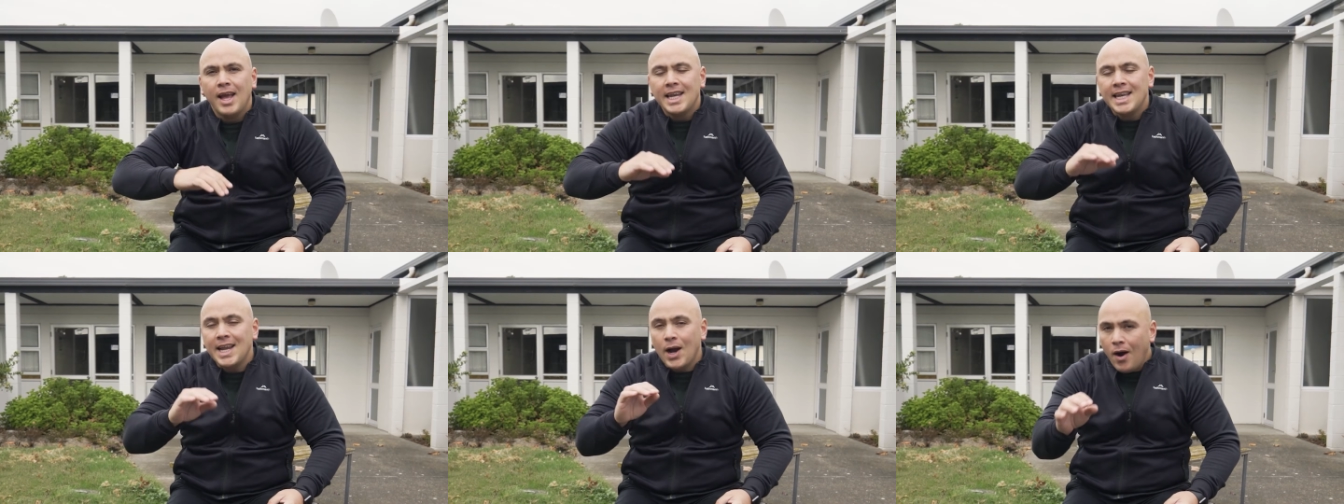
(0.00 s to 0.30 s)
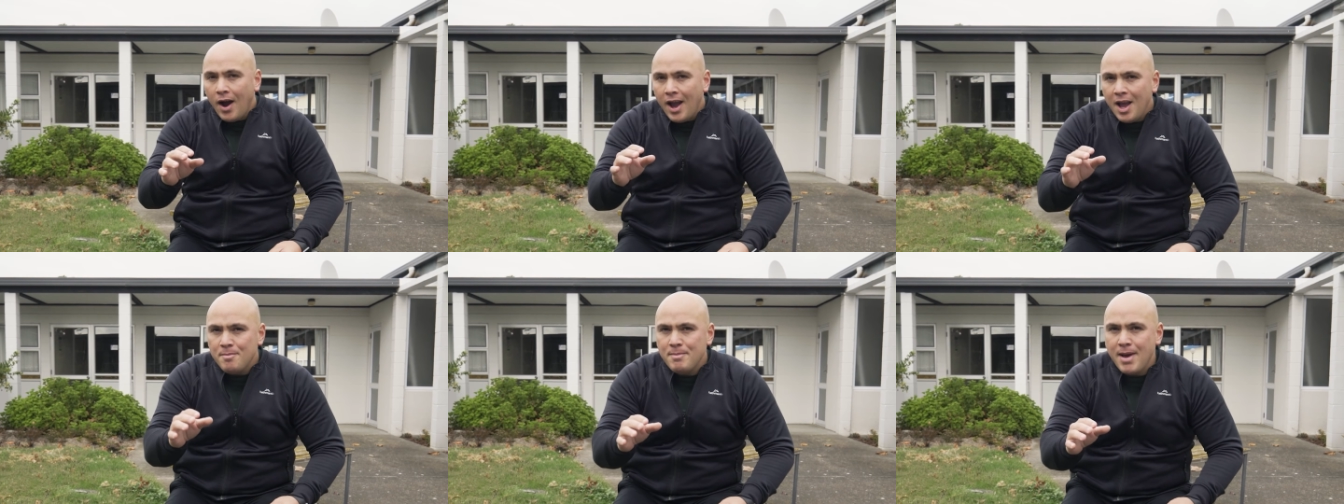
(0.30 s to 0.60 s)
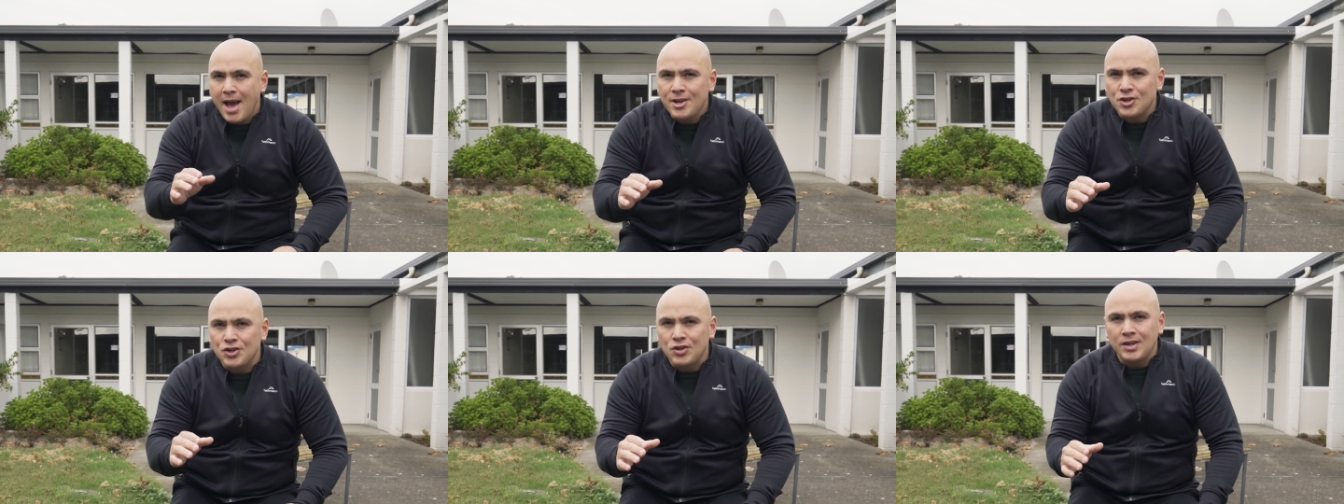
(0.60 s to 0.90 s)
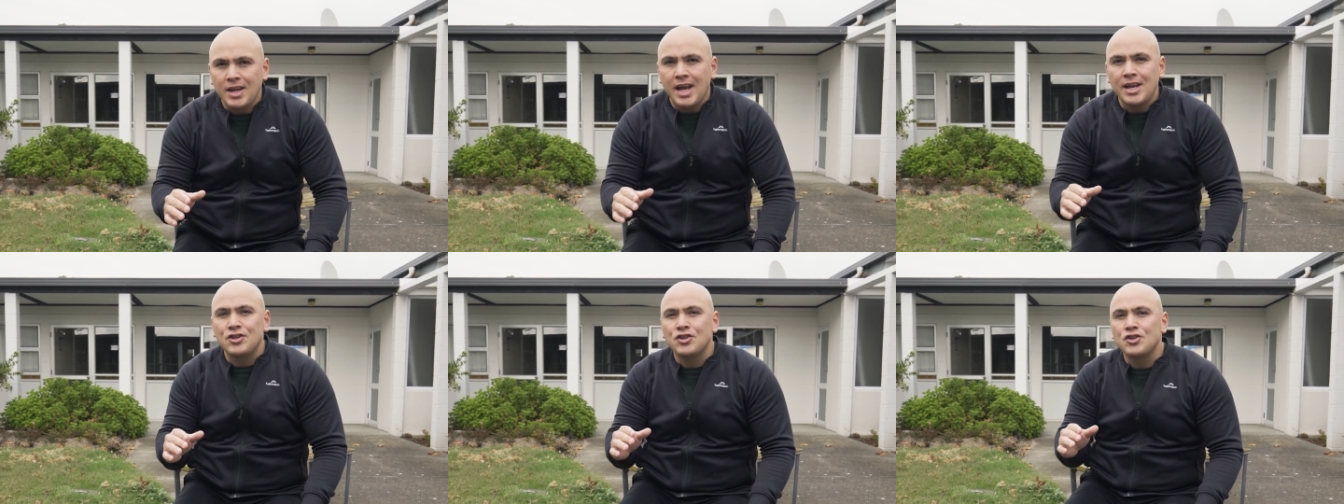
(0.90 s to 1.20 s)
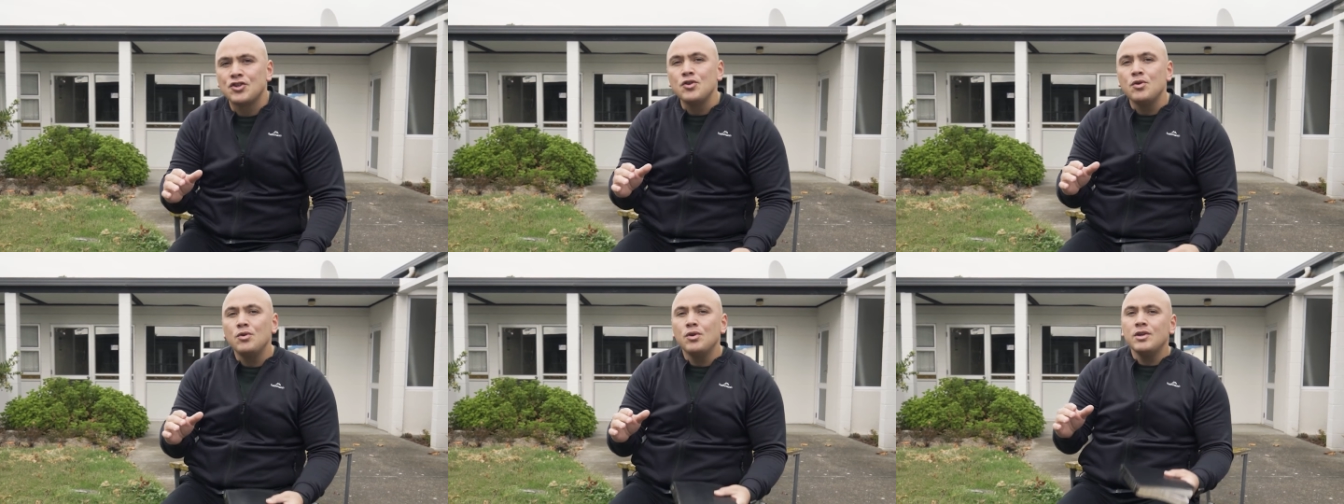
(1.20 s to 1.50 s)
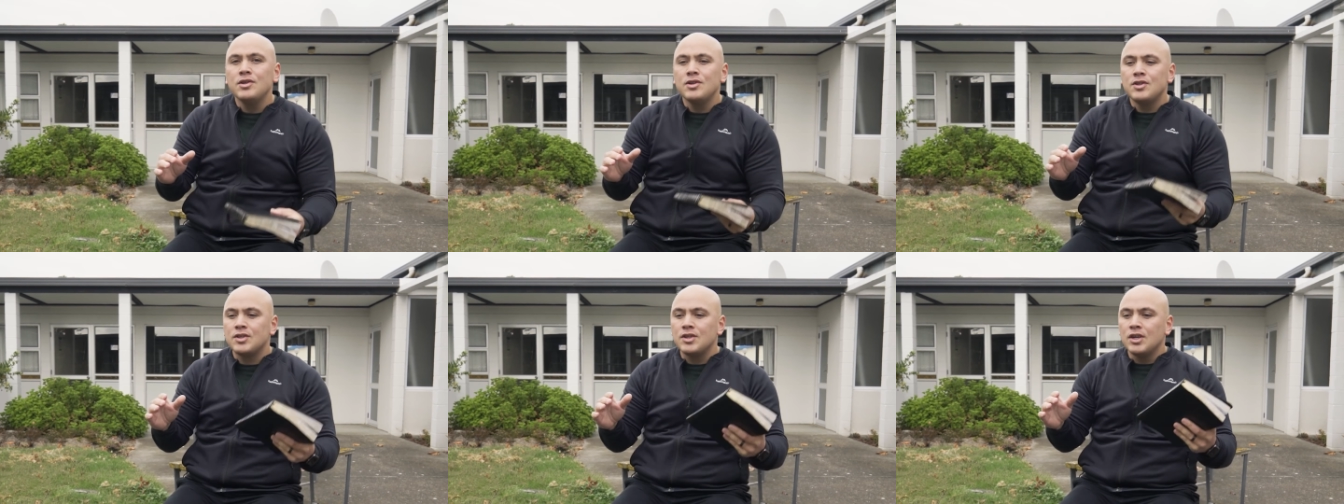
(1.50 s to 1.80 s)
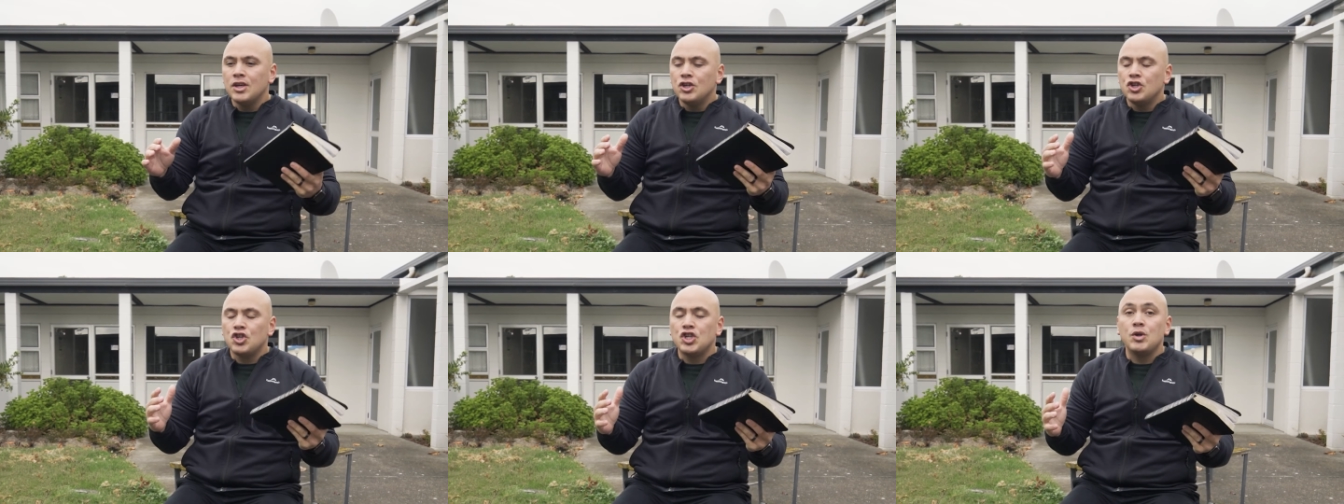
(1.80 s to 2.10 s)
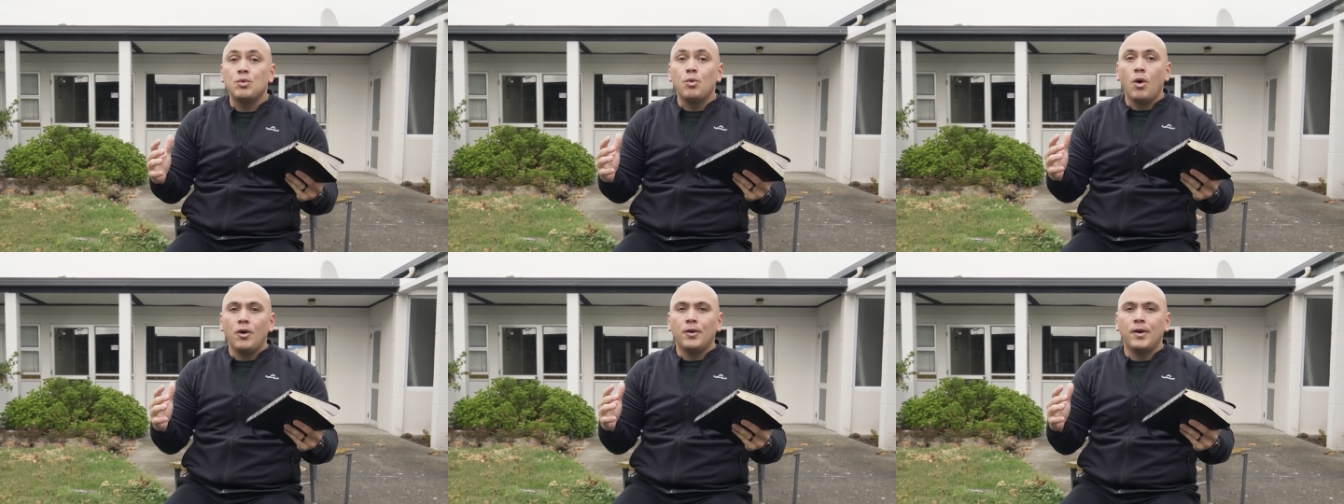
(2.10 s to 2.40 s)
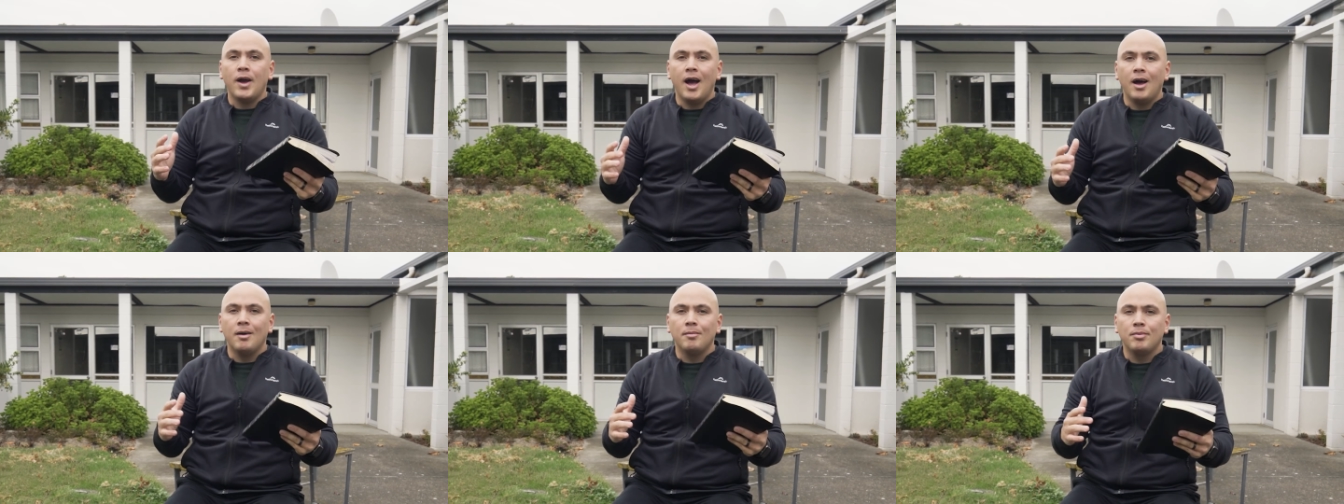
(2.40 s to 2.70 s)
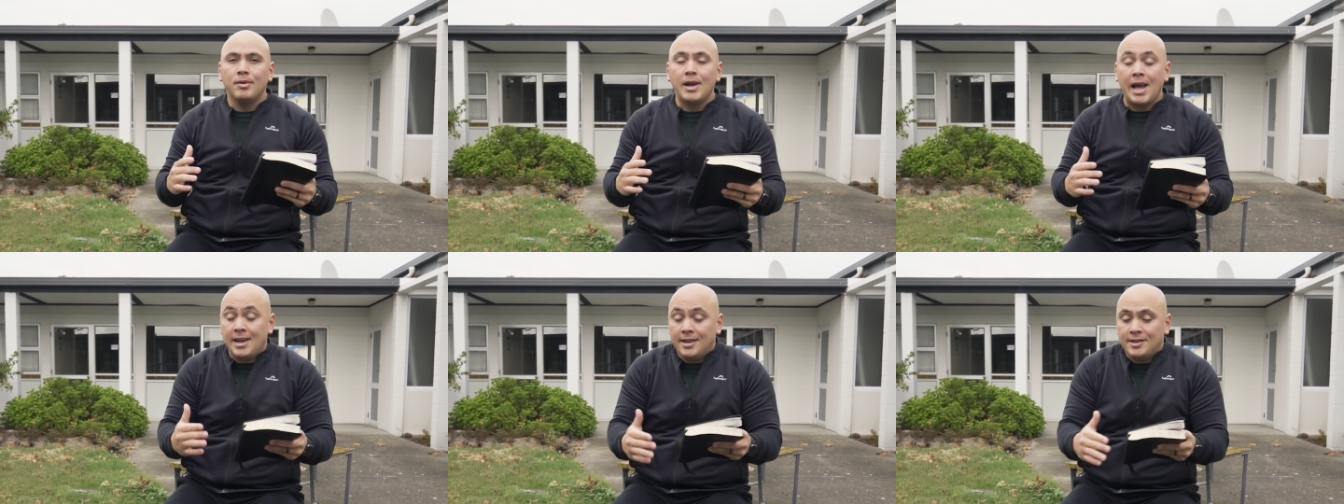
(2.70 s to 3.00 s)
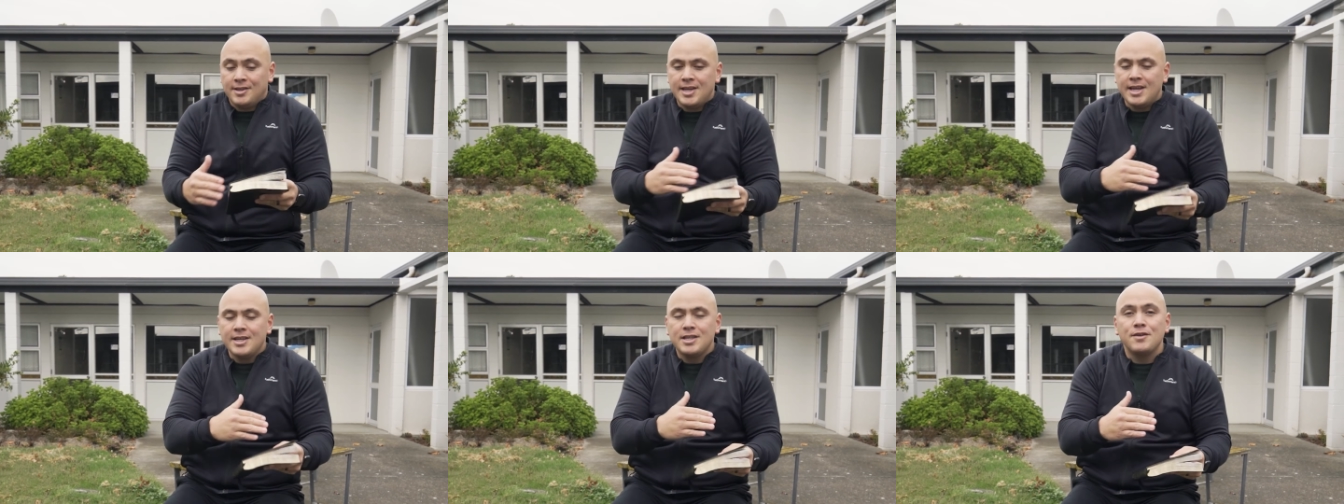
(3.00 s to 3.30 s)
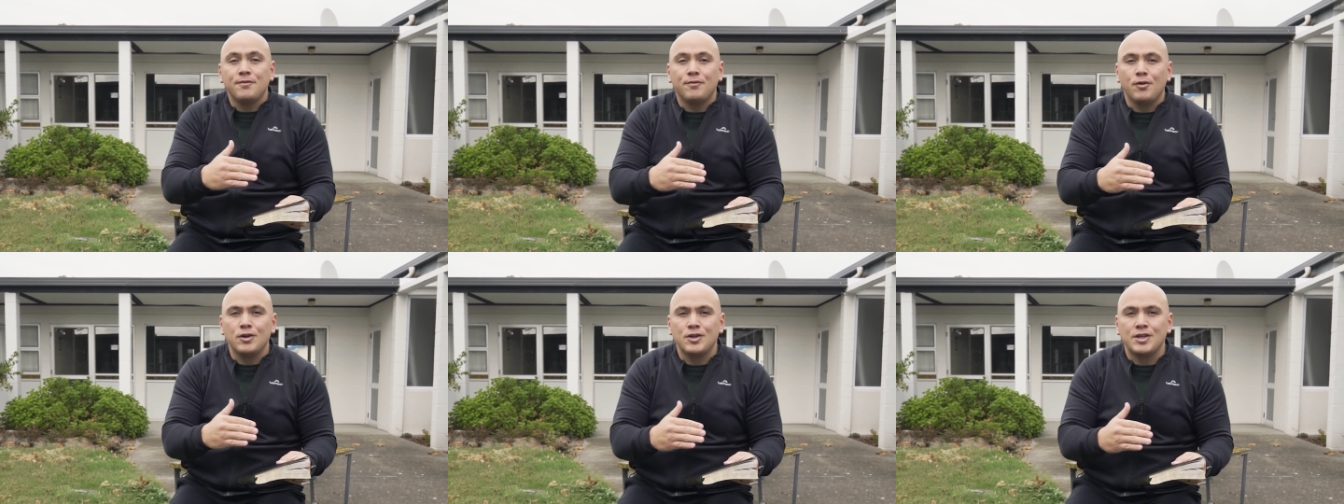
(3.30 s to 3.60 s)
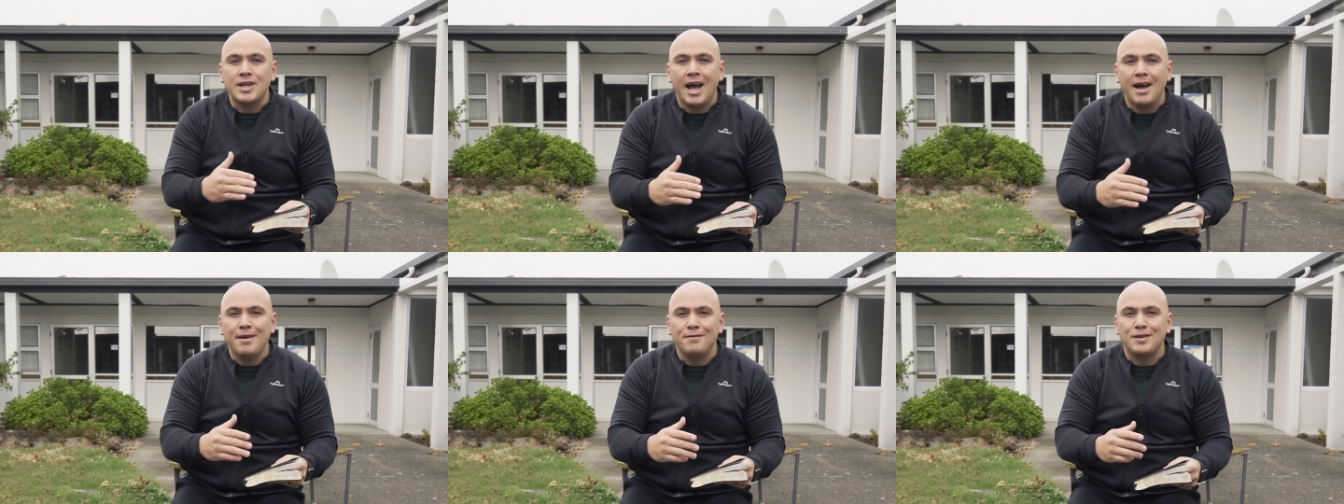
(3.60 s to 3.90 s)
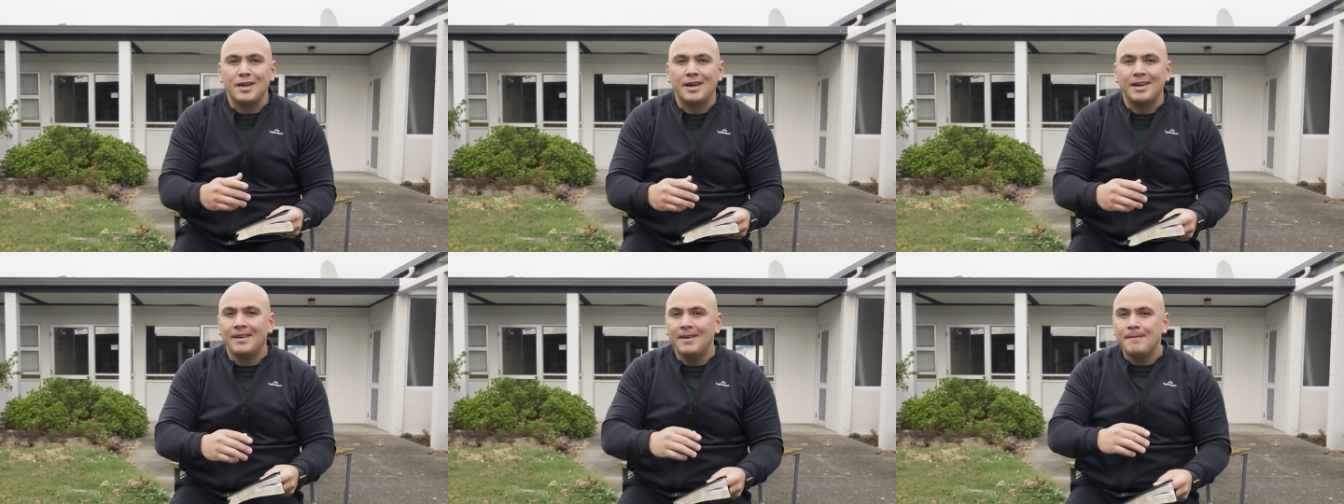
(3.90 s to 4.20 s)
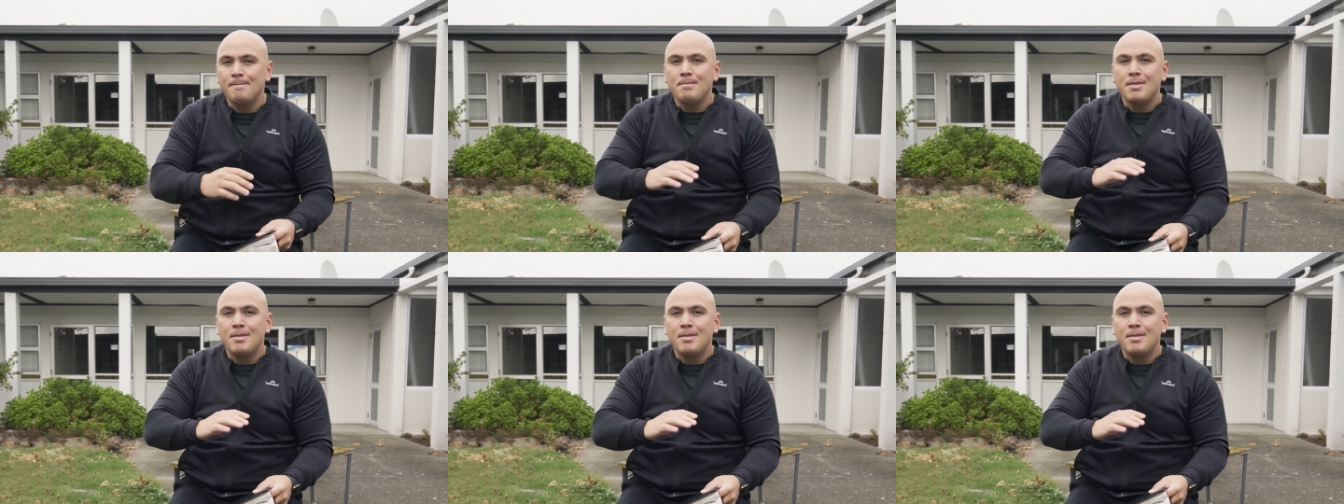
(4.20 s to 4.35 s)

Now, I imagine as soon as she woke up, and it says the verse after,